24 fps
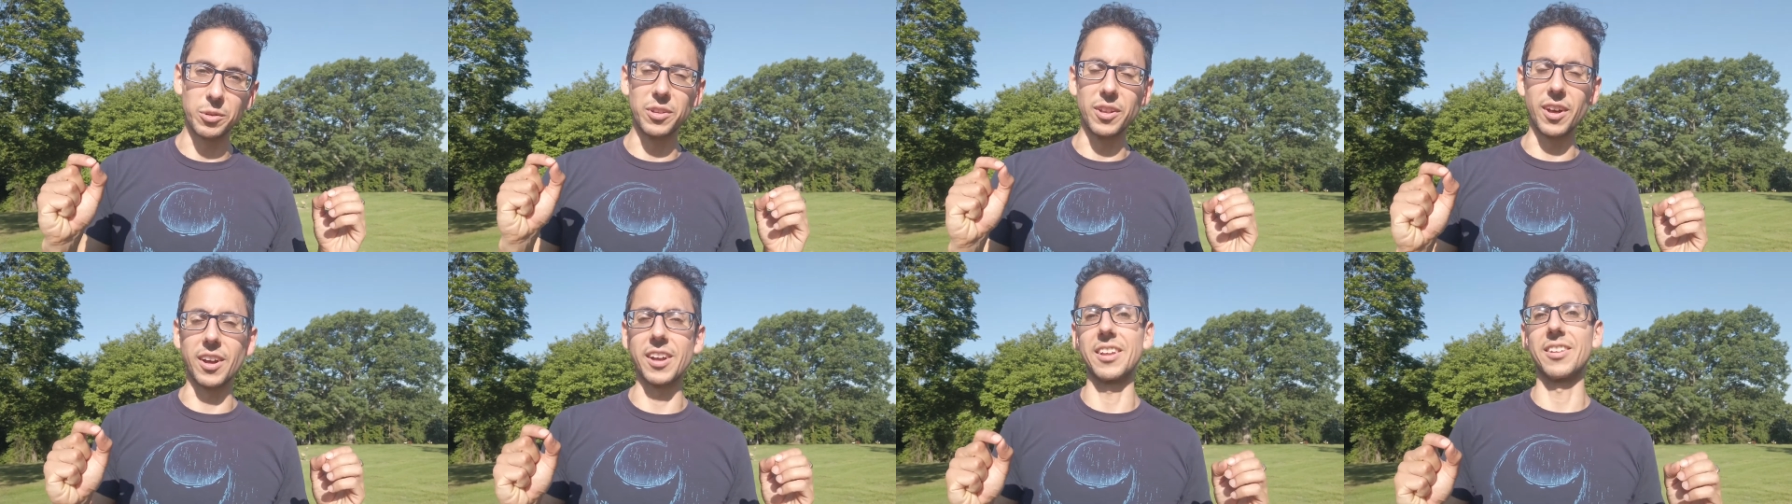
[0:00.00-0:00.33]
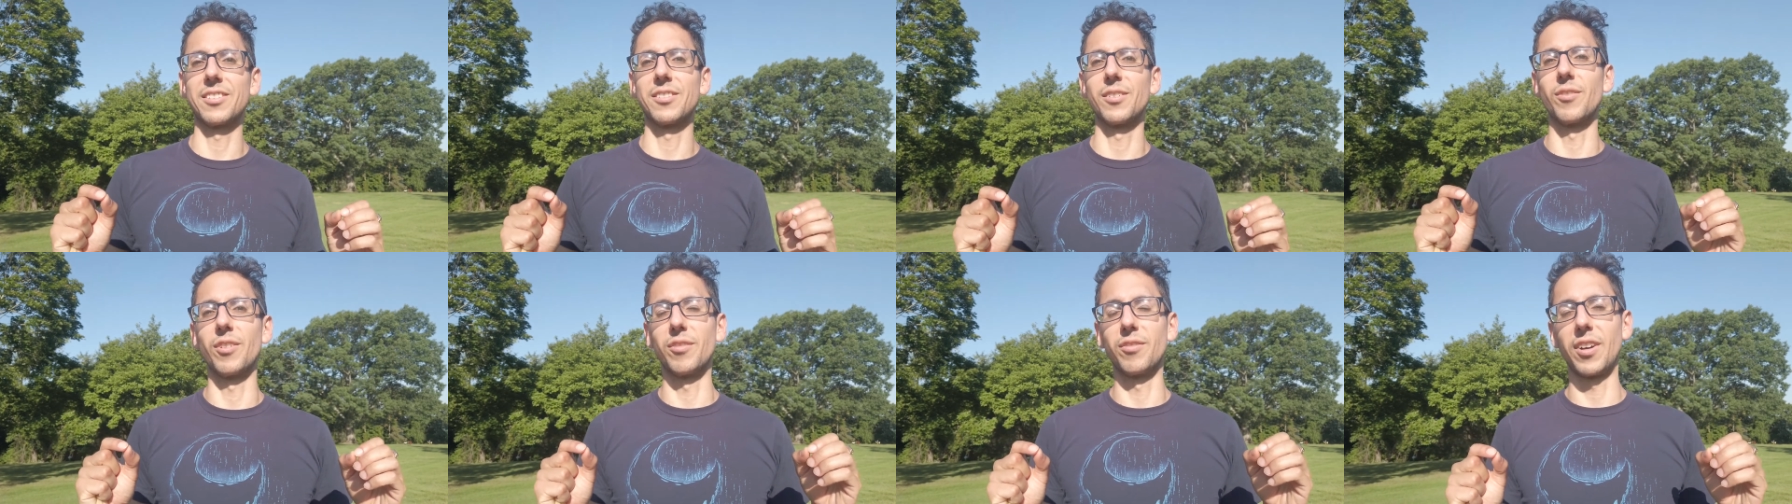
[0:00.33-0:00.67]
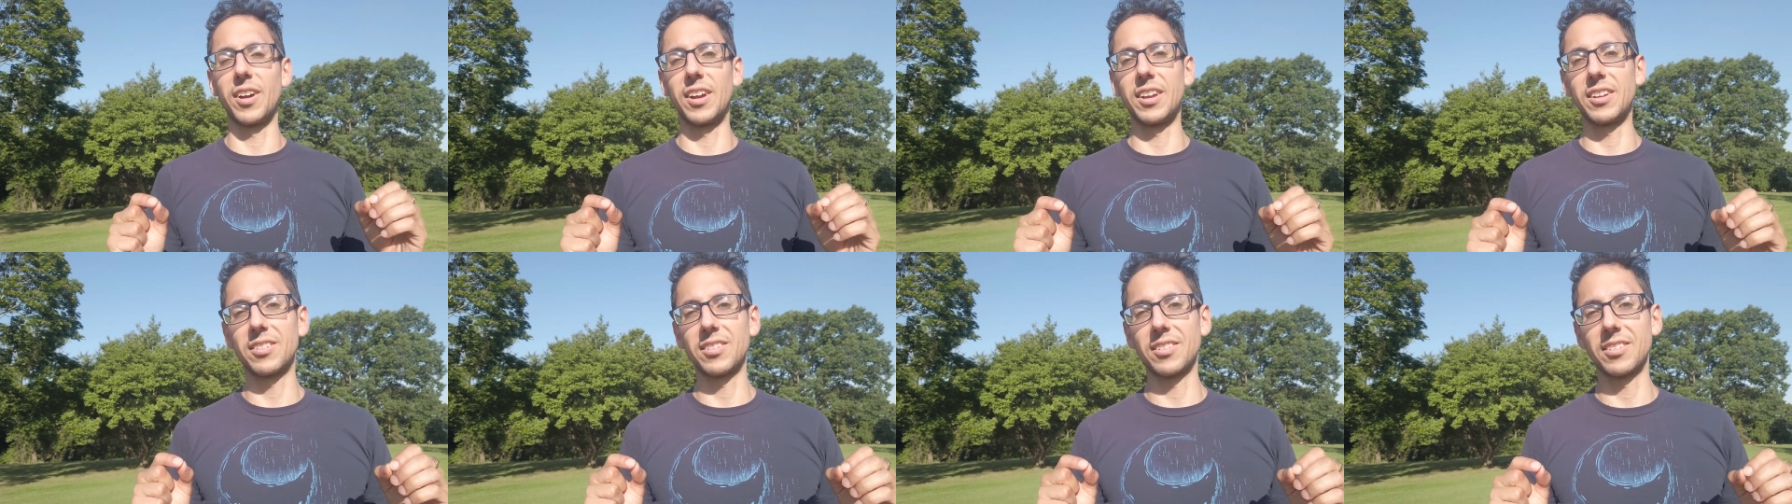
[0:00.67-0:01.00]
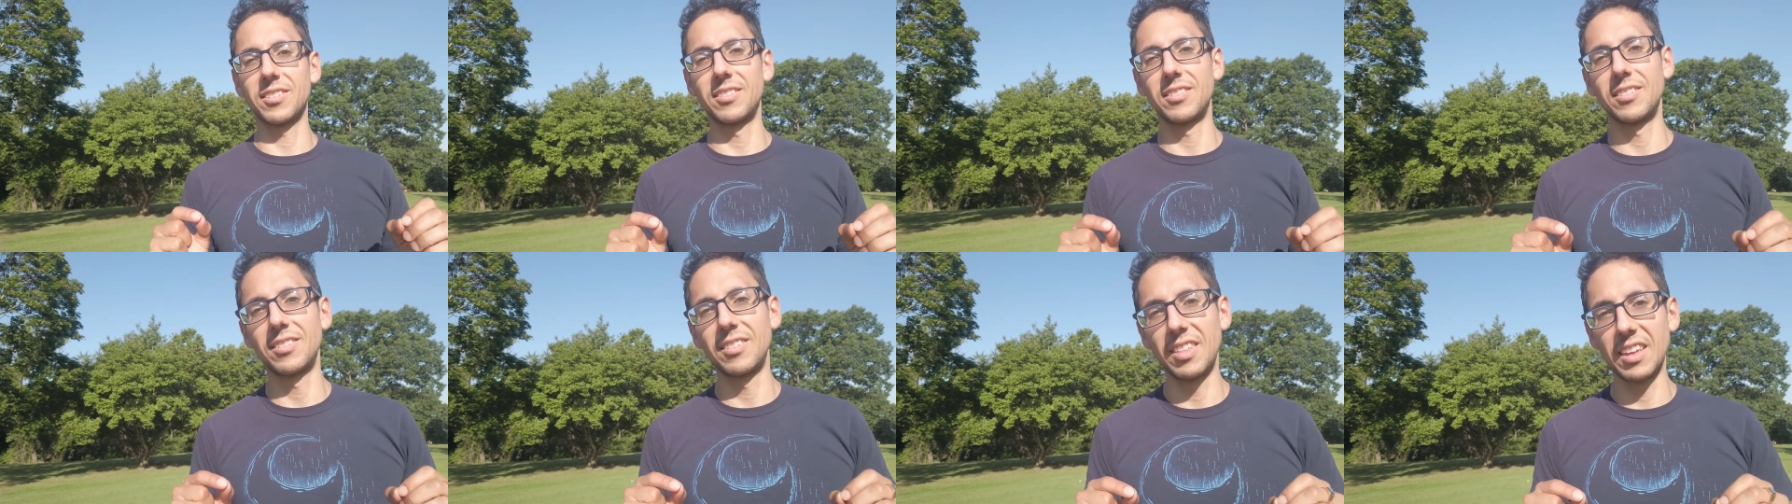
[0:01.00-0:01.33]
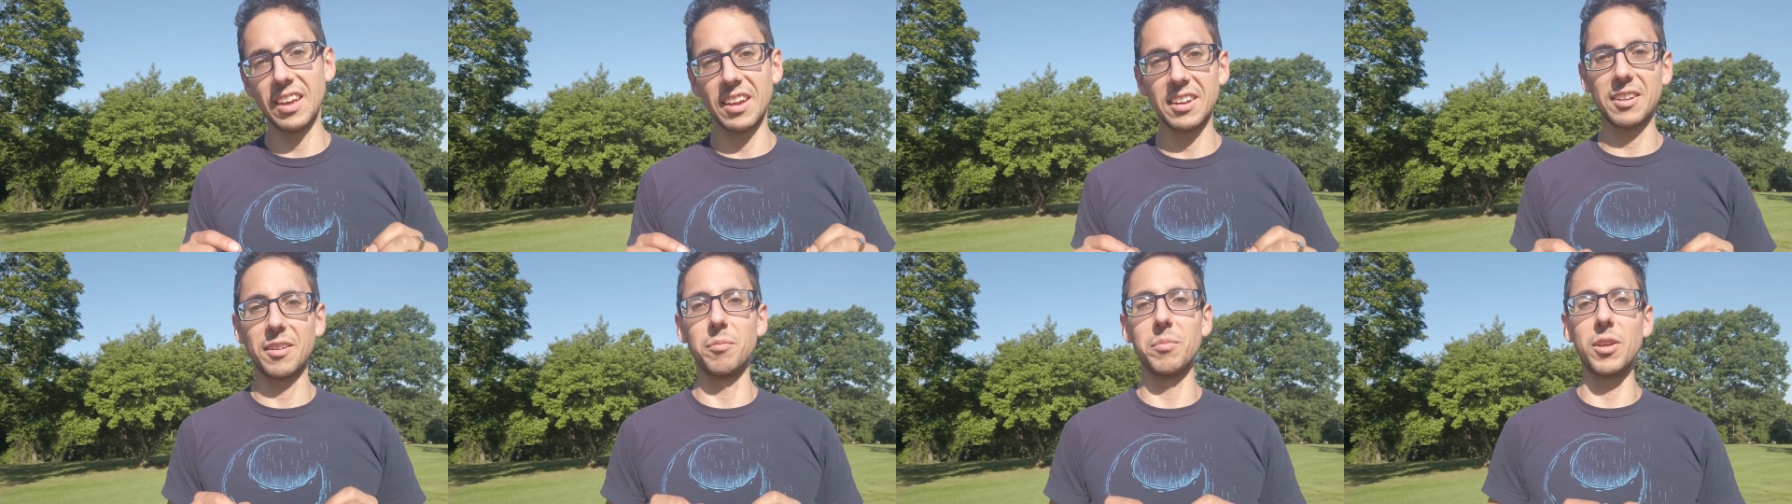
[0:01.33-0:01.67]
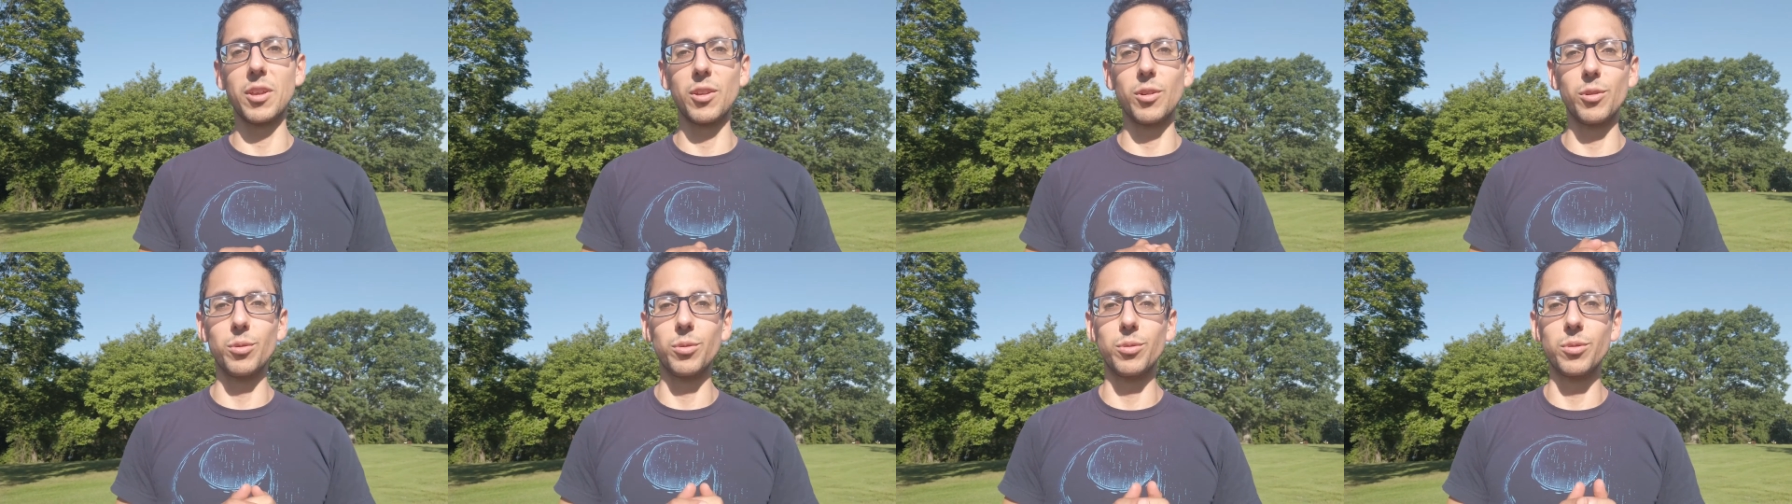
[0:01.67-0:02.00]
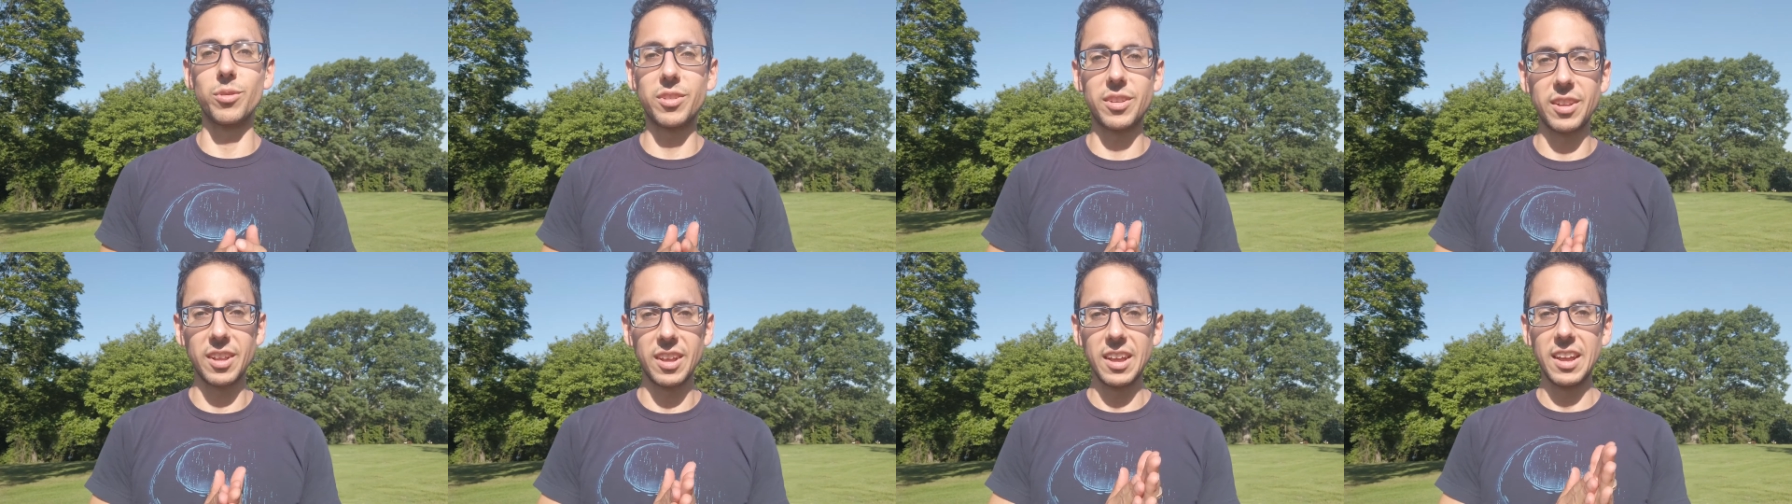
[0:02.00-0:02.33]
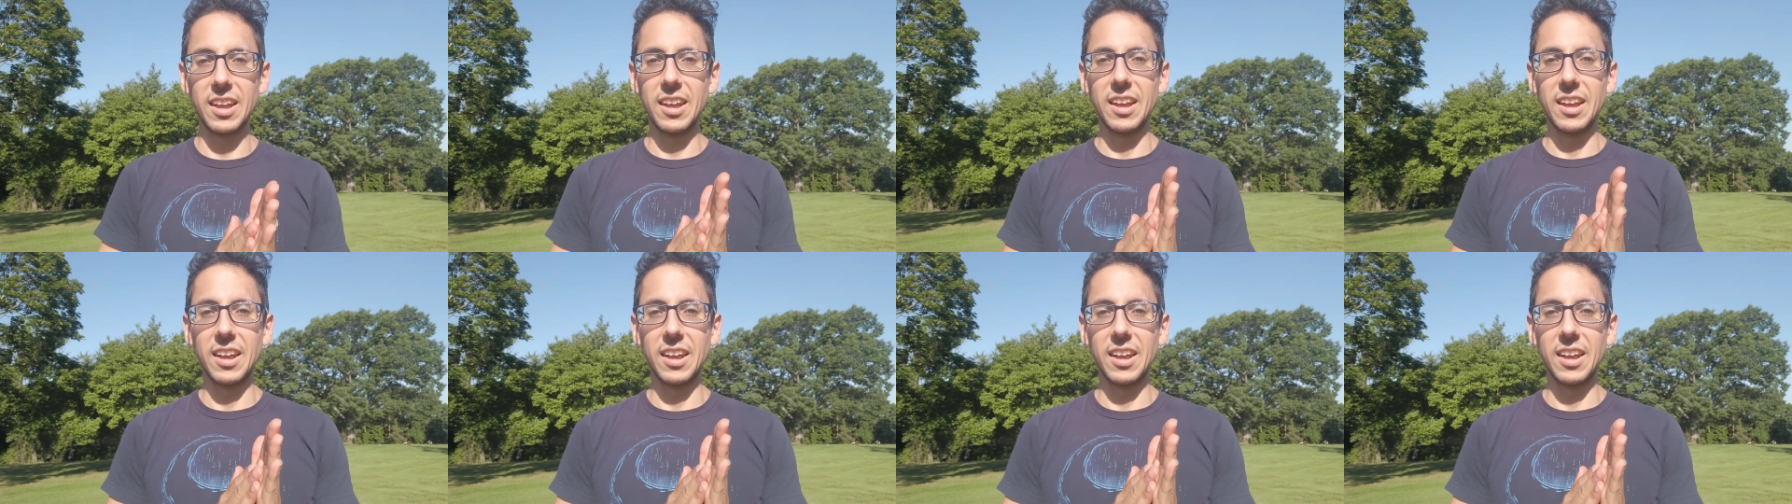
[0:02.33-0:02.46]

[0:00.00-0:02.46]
nuggets of advice that can be used